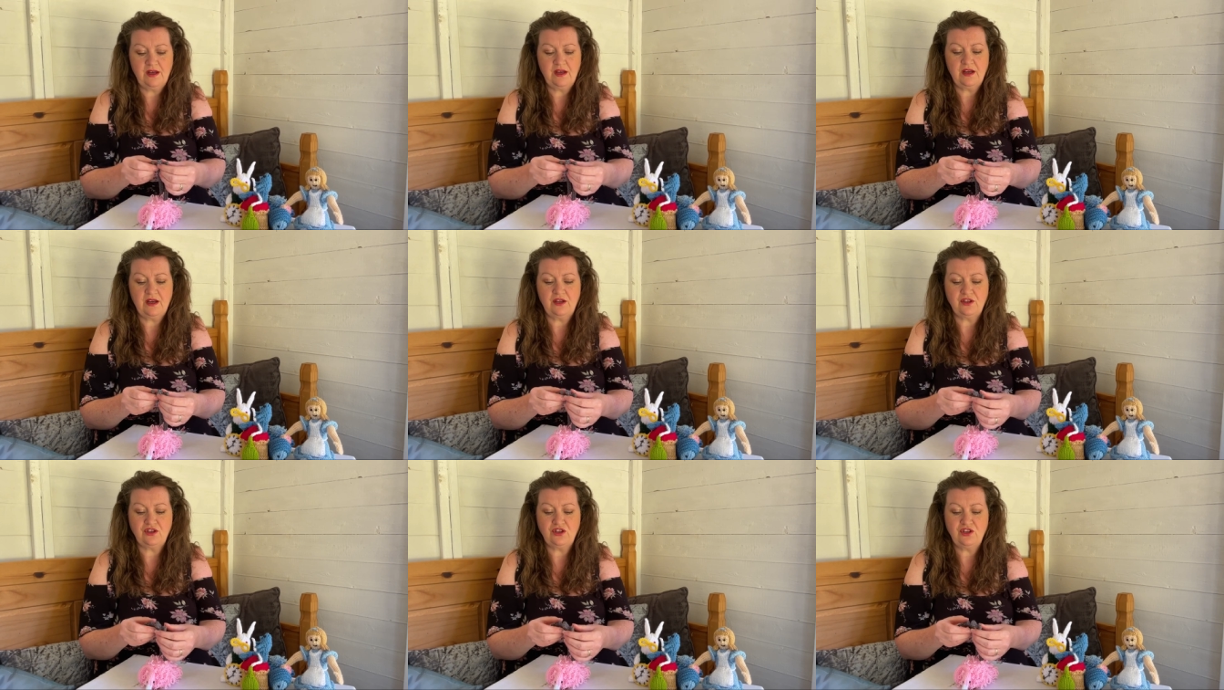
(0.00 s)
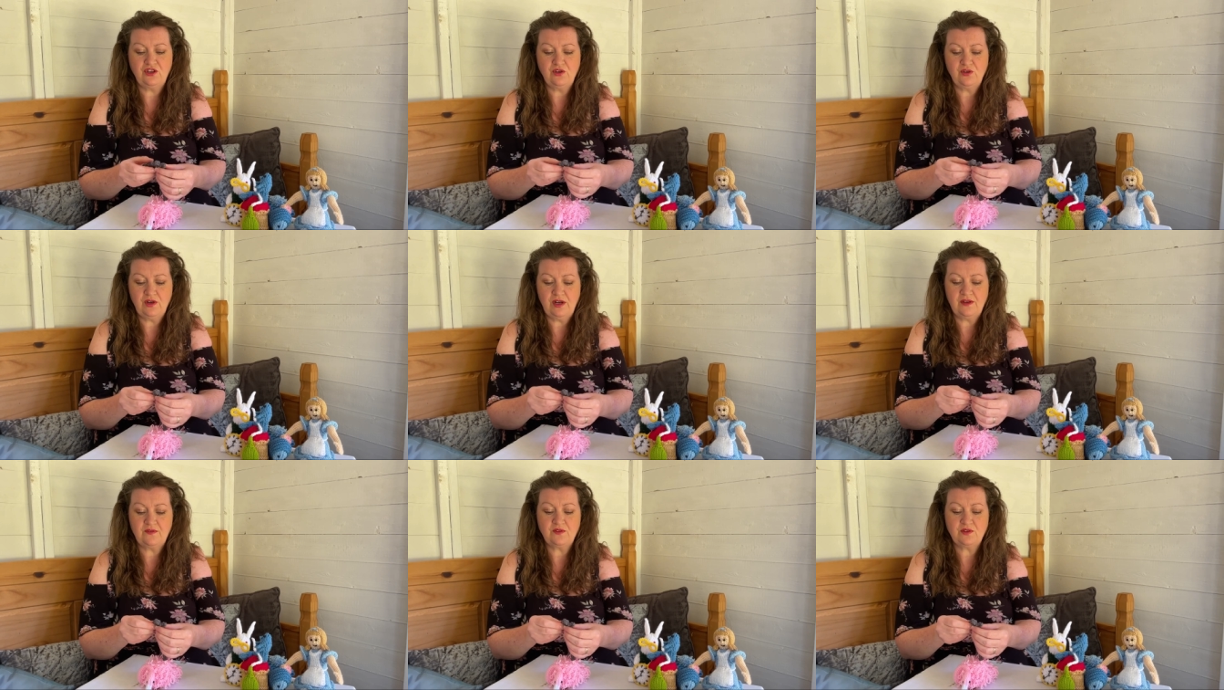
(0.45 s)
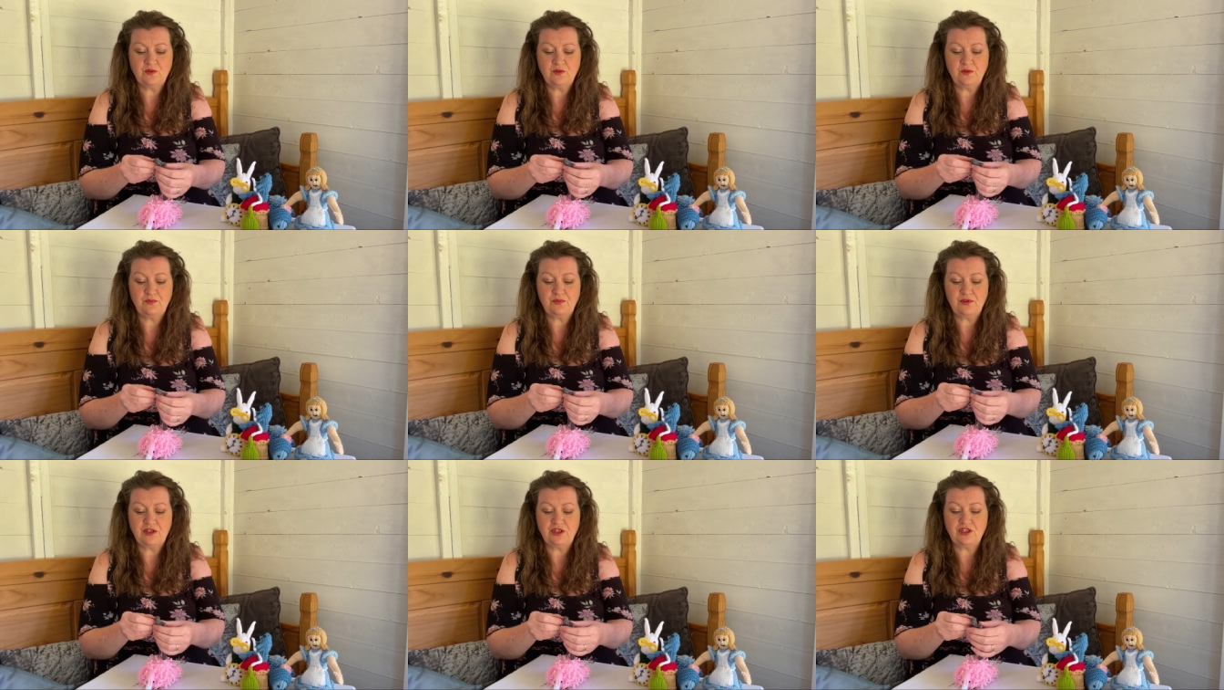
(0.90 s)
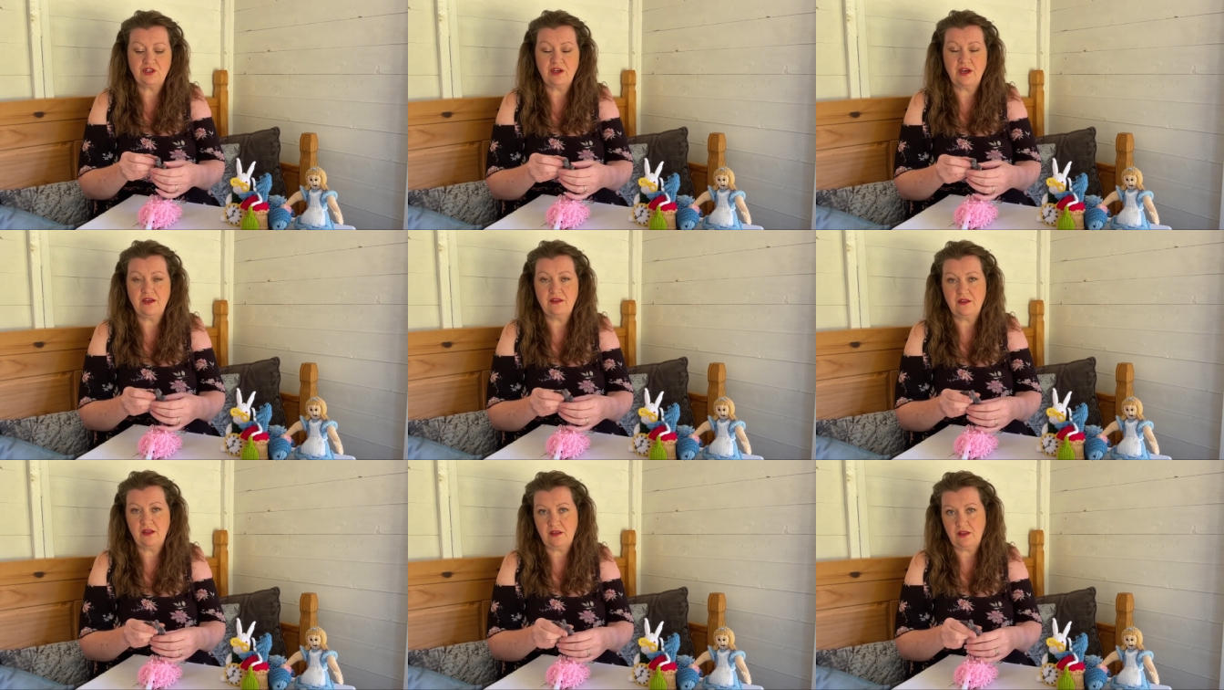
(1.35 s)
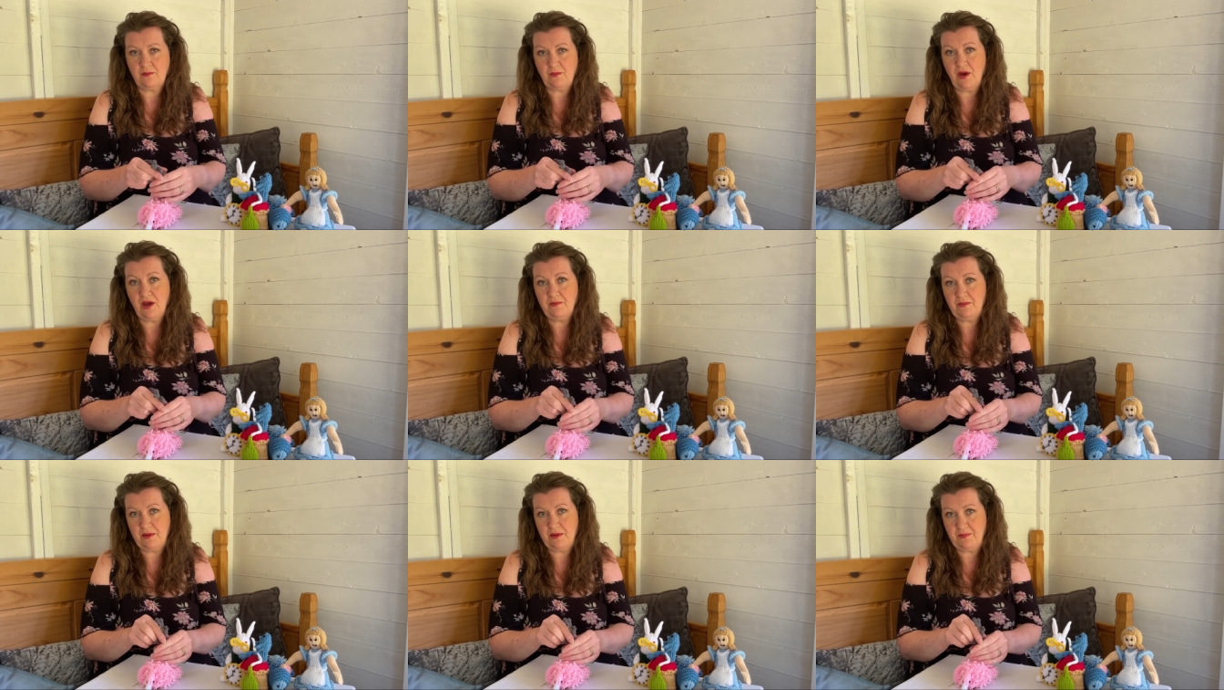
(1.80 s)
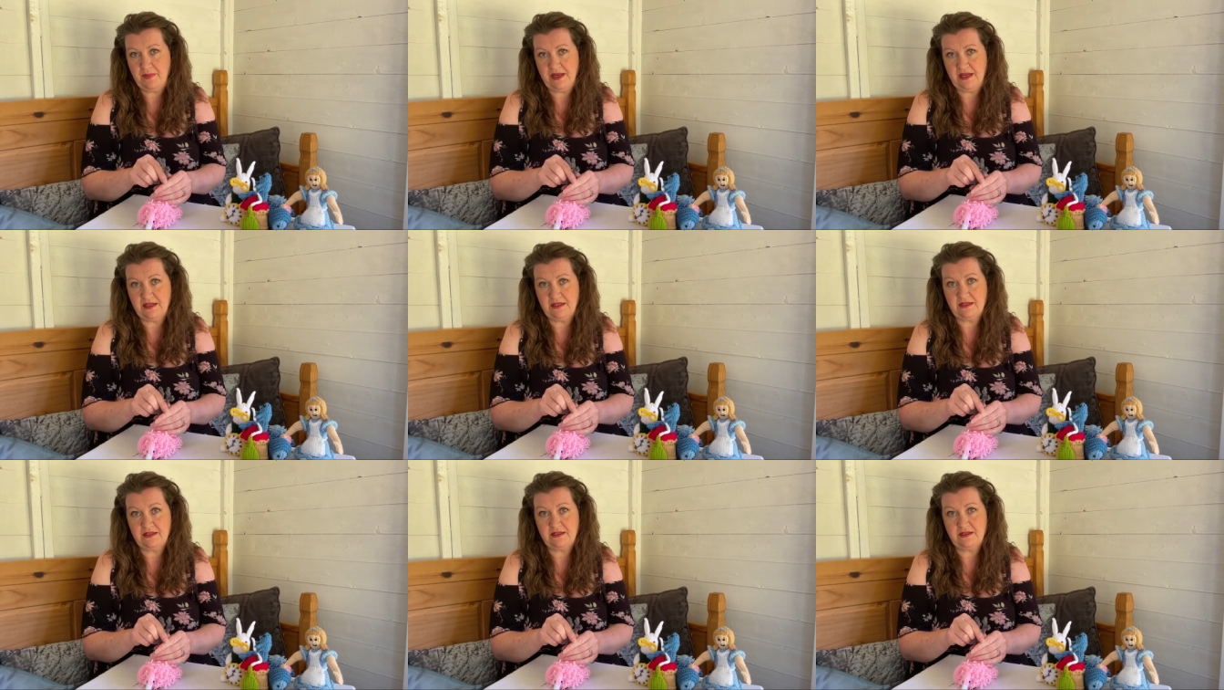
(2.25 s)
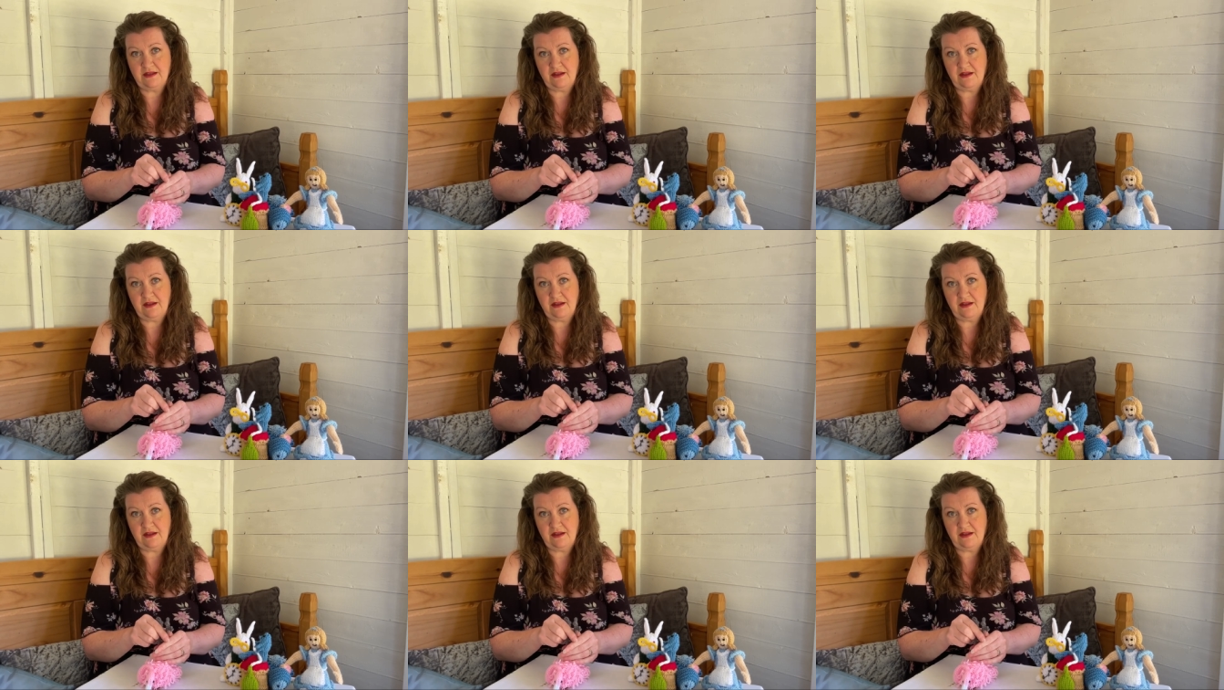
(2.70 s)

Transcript: and you'll have to appreciate that there might be pins